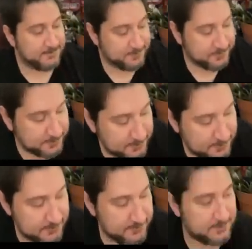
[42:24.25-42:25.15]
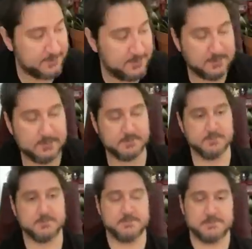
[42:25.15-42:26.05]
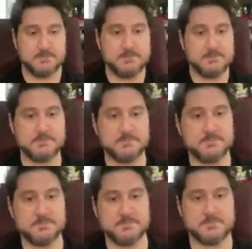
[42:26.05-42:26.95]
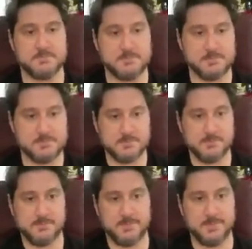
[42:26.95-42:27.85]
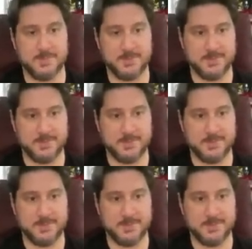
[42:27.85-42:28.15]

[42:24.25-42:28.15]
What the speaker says: This person isn't speaking.